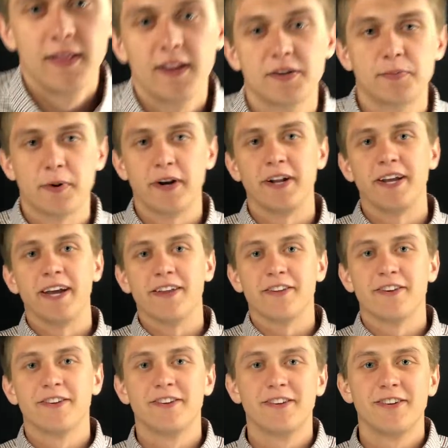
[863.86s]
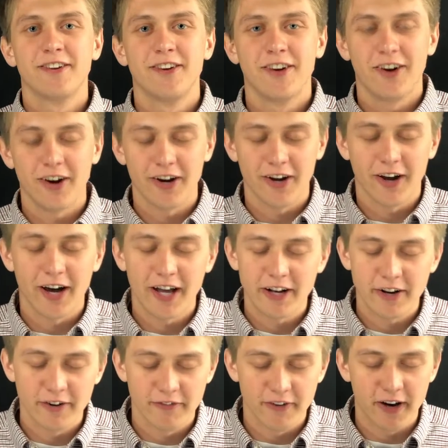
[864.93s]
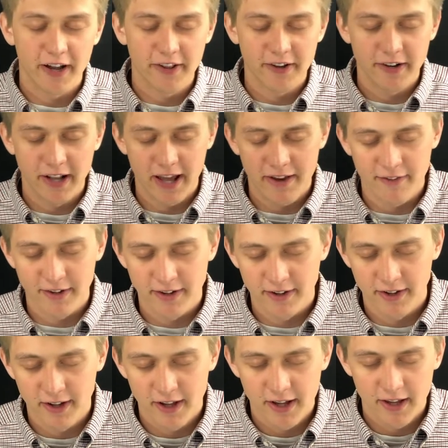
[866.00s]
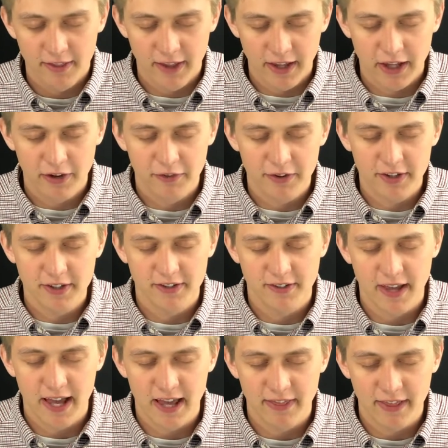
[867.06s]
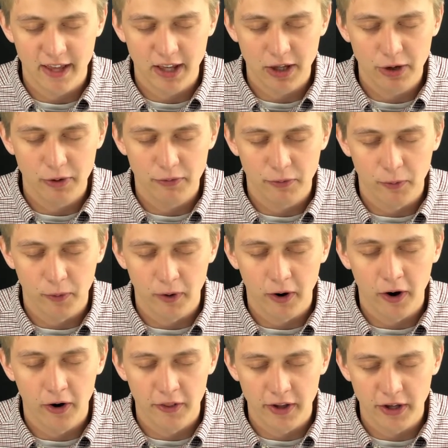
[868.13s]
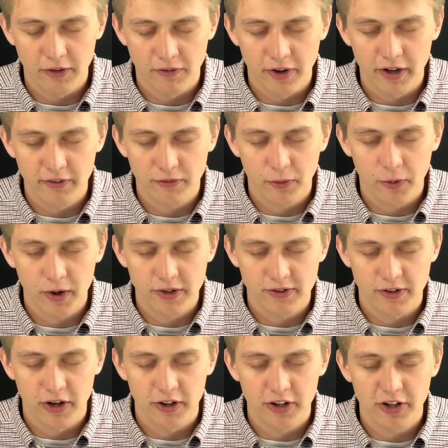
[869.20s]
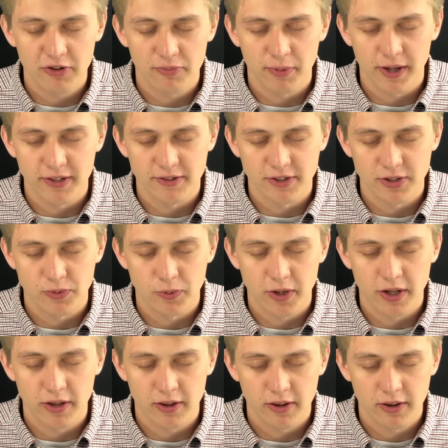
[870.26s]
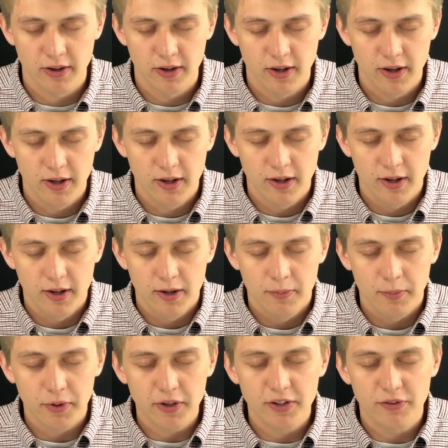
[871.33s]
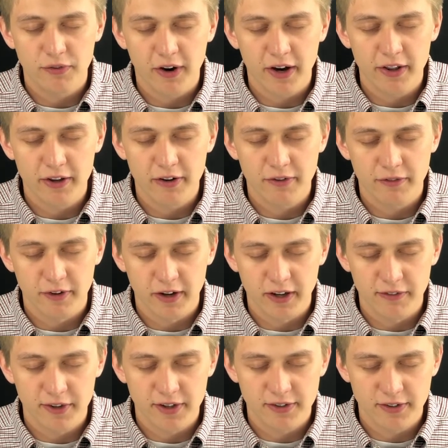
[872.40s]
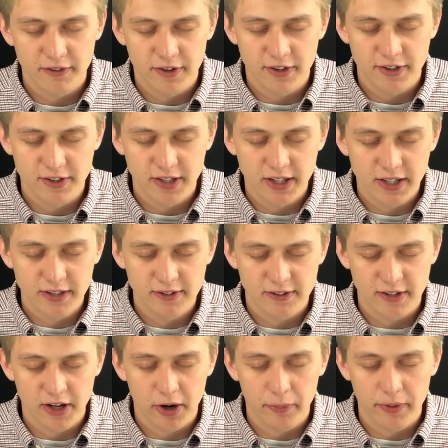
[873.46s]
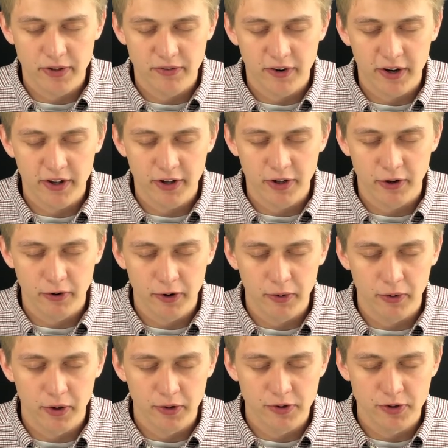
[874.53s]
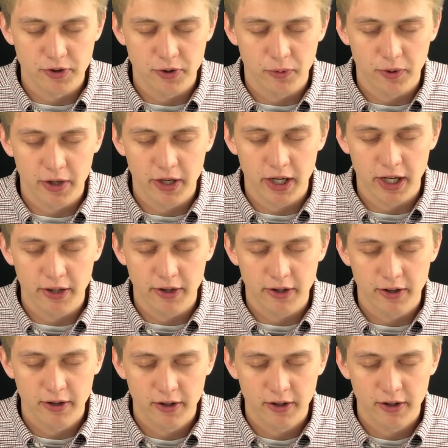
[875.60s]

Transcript: Let's pray together. Our God and our Father in heaven, thank you for this day. Thank you for all that you've done for us and all that you've blessed us with. Please, Father, forgive us of our sins and help us, Father, to grow closer to one another.